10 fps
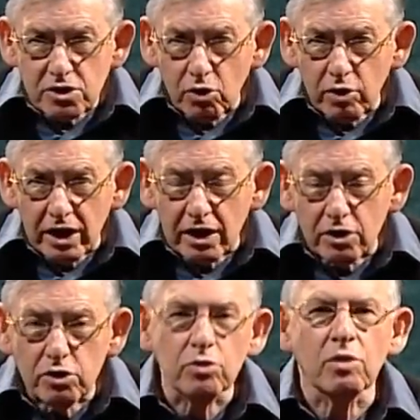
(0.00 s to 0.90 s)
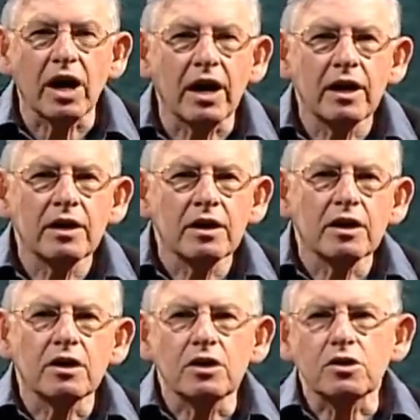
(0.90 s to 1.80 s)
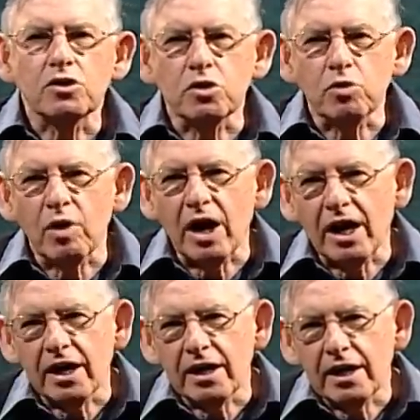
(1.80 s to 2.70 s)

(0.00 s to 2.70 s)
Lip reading: talking to